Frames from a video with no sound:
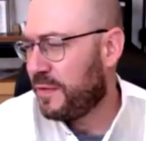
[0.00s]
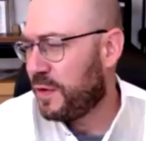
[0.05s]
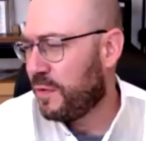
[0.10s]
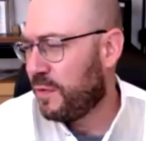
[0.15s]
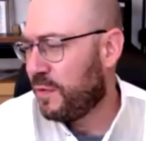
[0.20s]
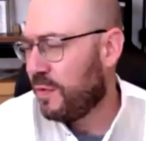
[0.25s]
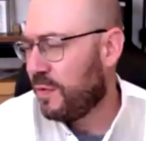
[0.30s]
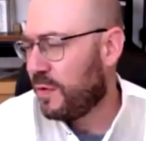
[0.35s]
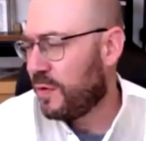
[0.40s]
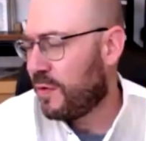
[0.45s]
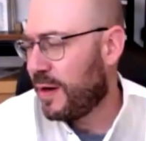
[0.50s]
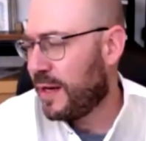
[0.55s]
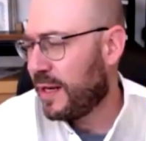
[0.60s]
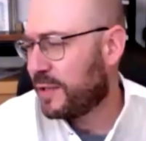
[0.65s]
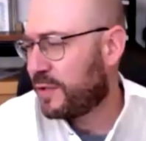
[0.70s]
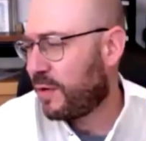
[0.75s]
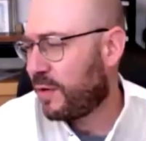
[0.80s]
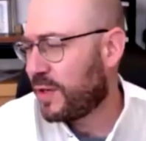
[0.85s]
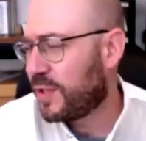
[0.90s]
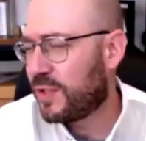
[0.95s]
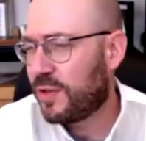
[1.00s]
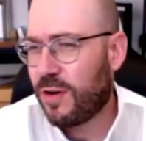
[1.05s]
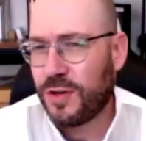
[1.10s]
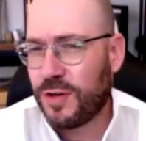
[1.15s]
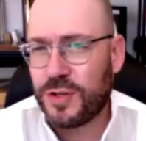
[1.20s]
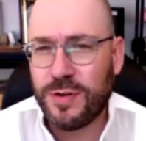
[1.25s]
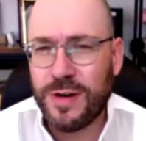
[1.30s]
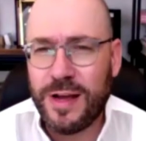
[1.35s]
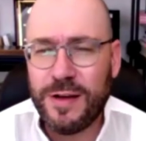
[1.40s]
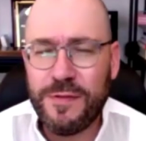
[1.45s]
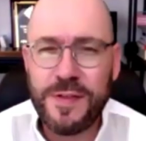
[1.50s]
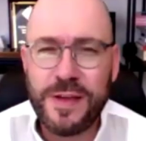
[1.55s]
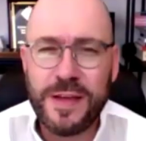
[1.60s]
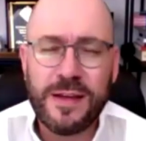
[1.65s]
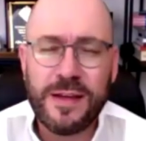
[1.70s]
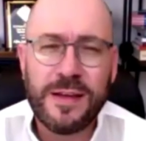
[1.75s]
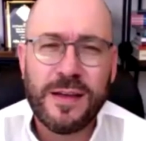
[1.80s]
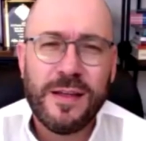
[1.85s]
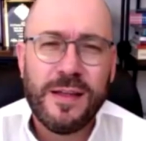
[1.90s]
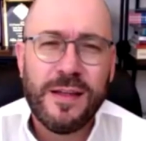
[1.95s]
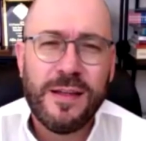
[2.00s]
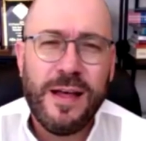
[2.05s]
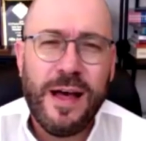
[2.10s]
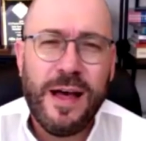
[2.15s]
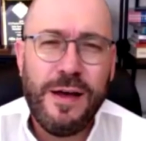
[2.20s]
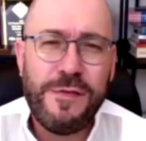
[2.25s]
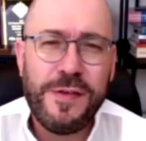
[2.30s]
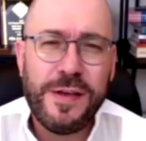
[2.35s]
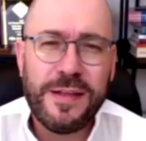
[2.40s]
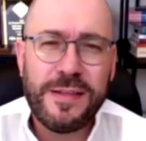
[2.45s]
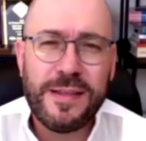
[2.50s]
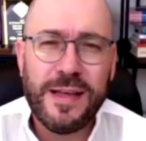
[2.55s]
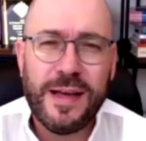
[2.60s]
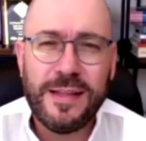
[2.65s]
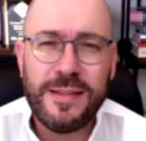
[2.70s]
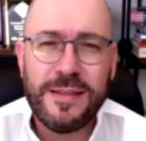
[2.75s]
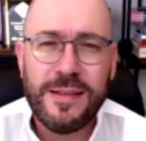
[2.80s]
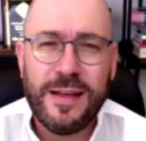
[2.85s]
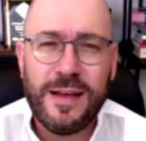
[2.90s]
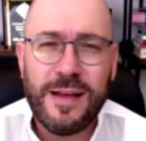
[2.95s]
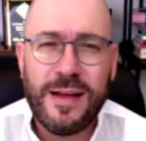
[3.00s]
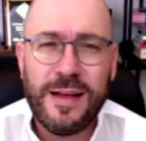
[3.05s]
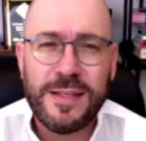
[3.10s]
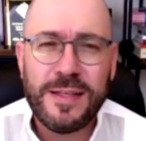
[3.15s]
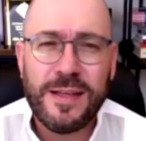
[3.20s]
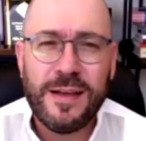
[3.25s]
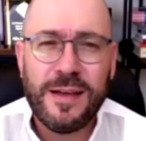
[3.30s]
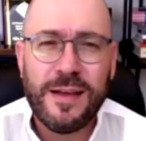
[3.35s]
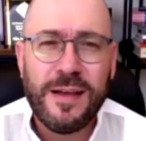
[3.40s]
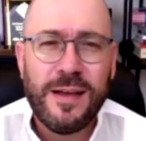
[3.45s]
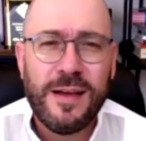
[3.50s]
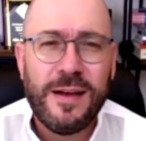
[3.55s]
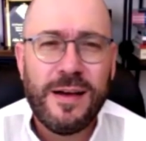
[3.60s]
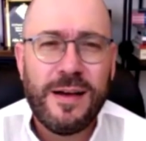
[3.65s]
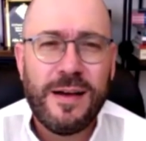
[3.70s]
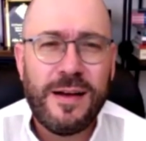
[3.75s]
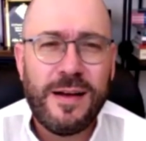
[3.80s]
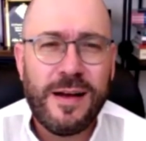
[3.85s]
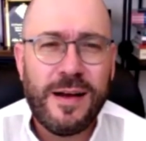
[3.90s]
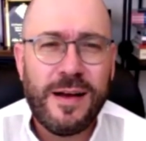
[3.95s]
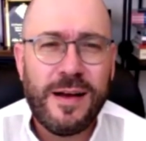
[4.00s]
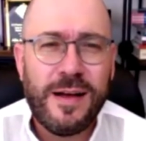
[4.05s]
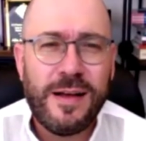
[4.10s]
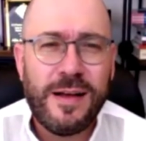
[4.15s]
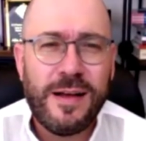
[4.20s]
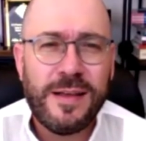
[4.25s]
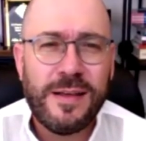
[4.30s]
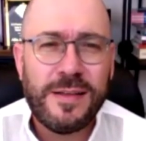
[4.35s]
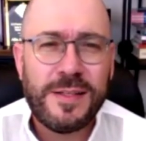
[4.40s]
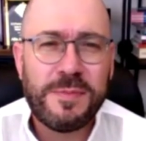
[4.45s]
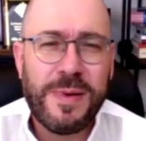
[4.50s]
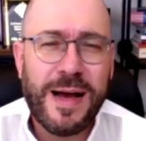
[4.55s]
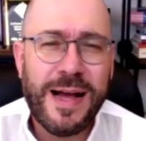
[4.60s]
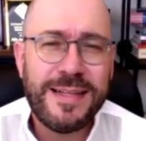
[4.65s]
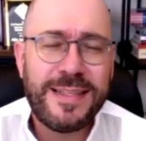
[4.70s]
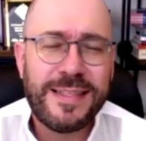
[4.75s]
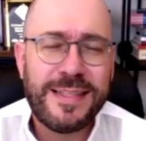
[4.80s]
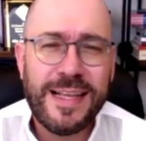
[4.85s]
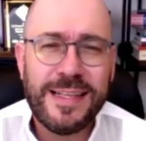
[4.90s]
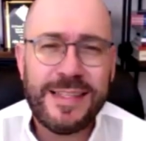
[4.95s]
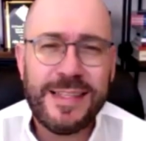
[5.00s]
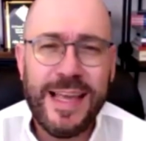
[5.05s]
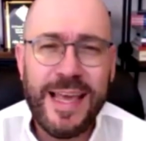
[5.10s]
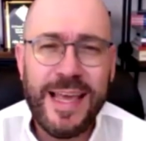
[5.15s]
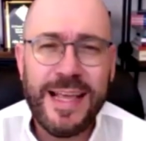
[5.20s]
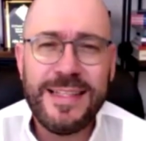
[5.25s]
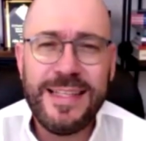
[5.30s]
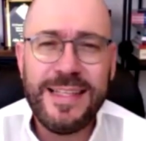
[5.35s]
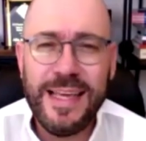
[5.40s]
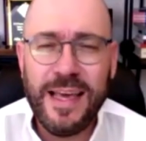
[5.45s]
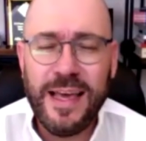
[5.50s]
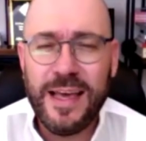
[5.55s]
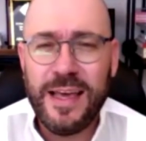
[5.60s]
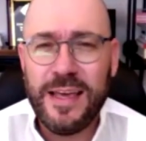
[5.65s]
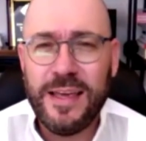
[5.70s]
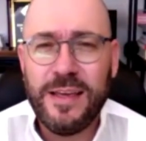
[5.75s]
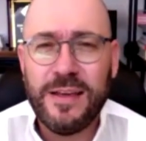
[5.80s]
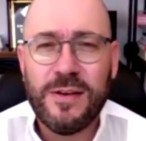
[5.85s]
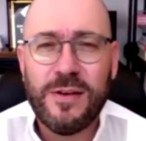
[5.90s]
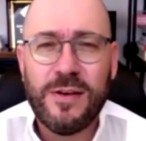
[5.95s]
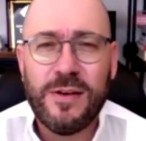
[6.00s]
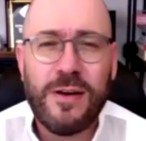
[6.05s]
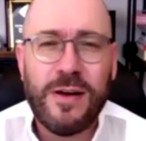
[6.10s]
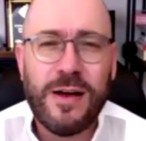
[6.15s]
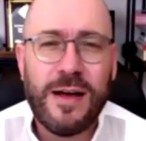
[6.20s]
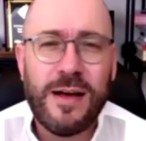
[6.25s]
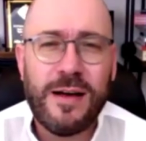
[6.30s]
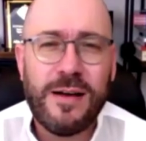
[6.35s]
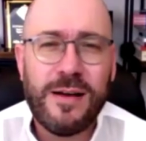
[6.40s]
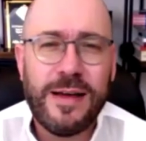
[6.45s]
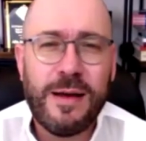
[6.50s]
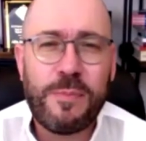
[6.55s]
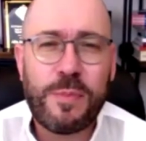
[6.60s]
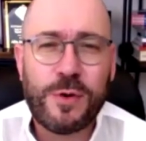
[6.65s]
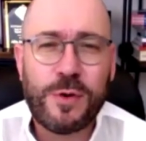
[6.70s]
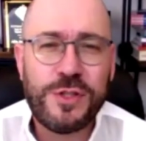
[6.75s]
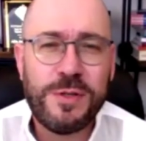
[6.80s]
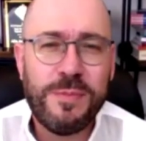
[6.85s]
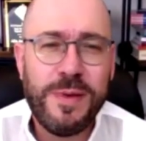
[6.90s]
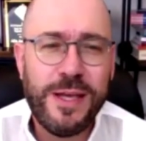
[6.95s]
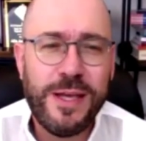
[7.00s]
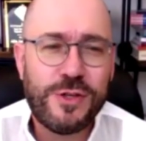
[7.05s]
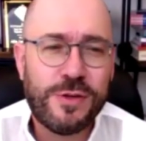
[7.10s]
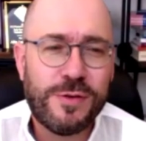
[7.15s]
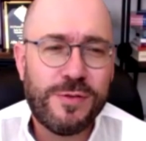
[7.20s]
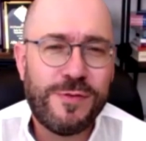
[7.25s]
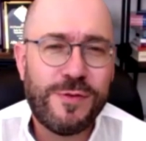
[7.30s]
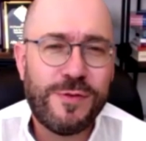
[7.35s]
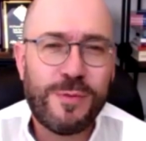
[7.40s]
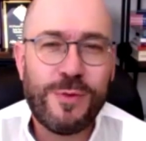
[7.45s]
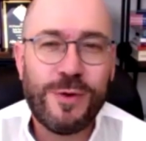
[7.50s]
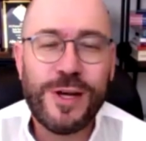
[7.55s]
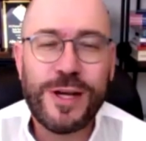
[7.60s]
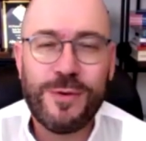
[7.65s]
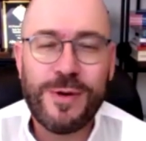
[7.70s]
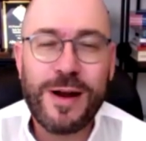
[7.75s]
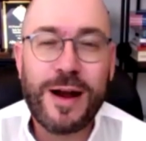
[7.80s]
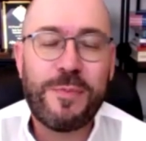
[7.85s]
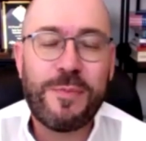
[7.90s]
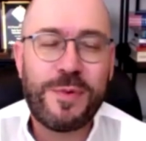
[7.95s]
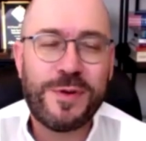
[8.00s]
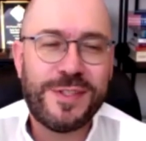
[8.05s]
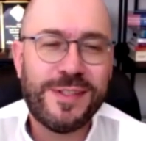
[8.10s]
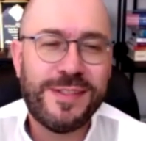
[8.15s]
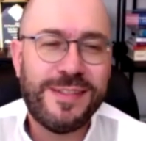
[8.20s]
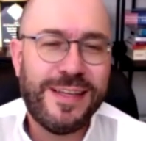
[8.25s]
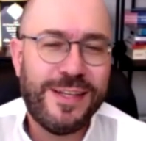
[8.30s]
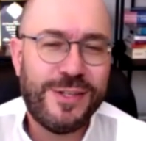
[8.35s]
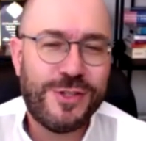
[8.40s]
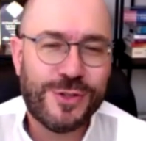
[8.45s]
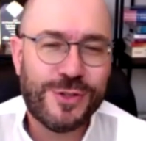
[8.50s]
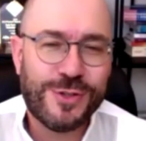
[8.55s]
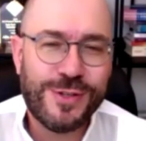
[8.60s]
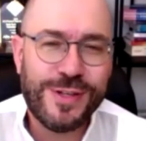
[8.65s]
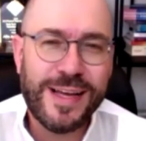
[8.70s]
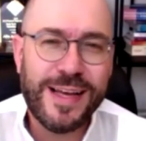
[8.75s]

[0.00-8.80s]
if you know electronic structure, I think I think that uh, uh, smiles is like the LDA uh, approximation for molecular representation.